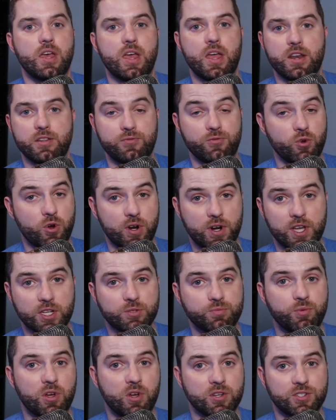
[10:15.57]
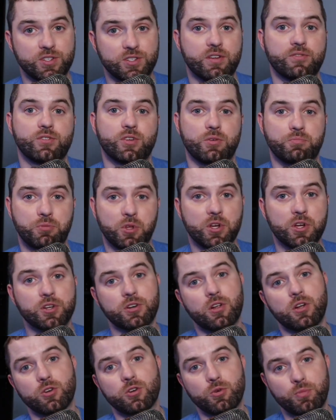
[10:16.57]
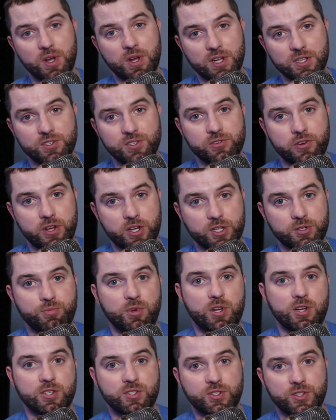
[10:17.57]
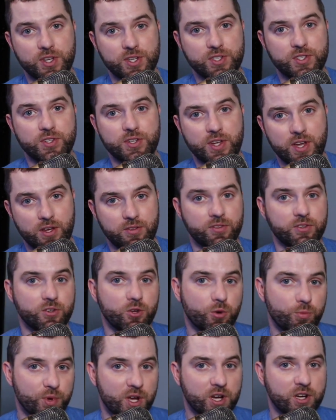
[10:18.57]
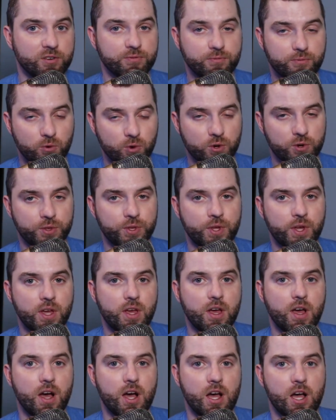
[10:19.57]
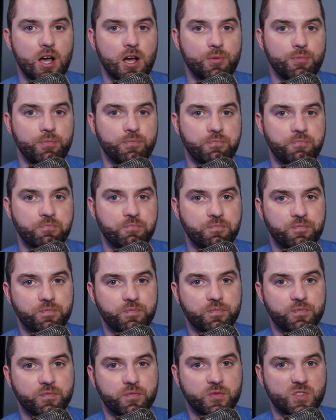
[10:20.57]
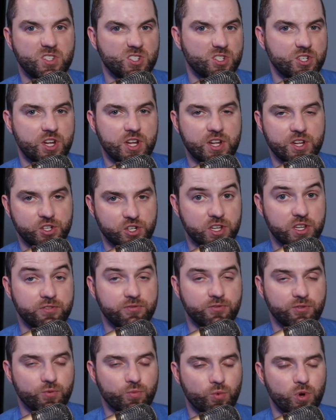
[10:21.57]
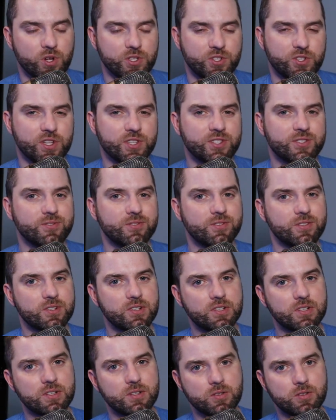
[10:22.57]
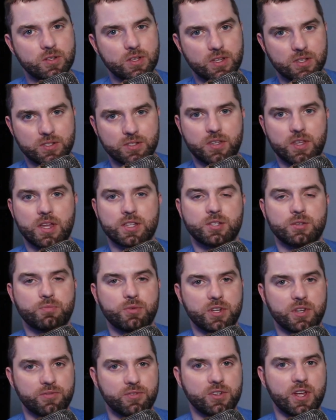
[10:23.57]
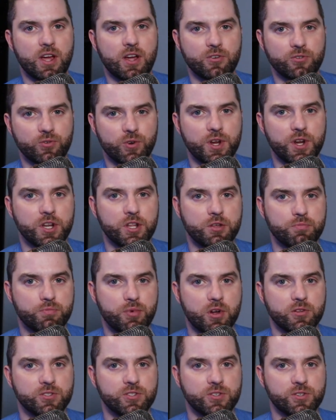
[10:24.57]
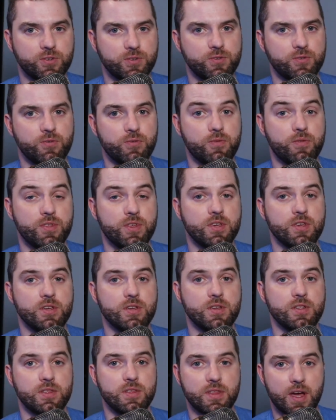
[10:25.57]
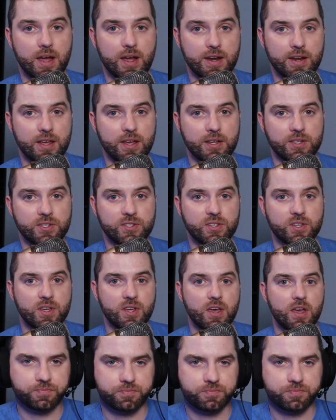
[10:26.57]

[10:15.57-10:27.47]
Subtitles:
and if you're on Xbox and you have to unplug it all, go back to your Xbox, test it out, and then go back and forth to change it if you want. So that's a bit of a downgrade compared to the 9X.